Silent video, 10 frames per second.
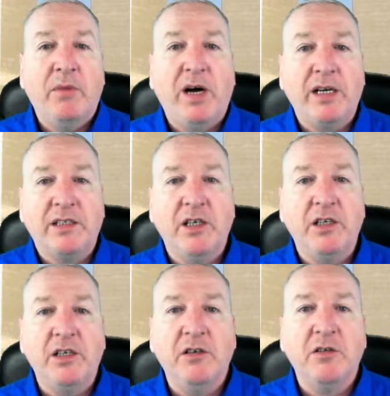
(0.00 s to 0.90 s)
But
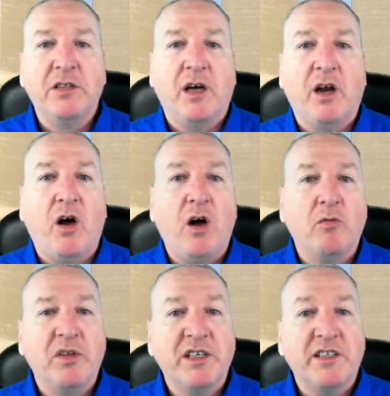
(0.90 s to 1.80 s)
good news,
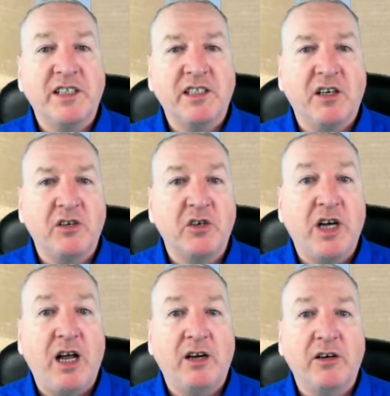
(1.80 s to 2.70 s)
along with the
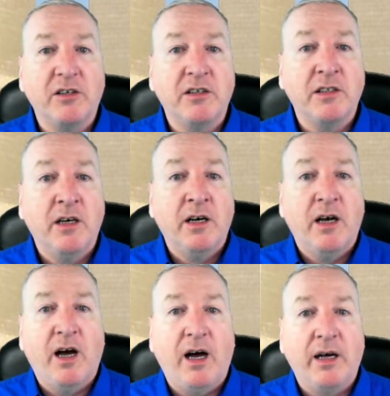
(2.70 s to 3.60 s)
$600
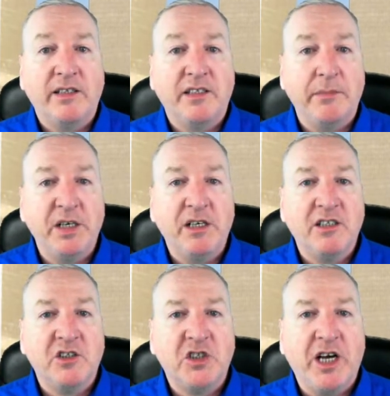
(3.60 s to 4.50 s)

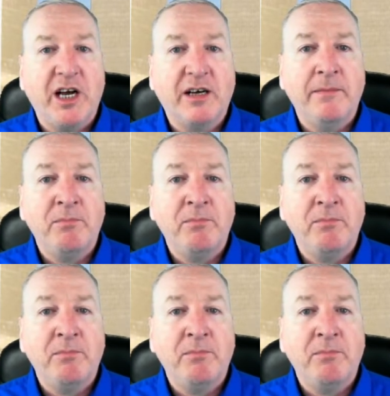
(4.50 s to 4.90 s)
stimulus check,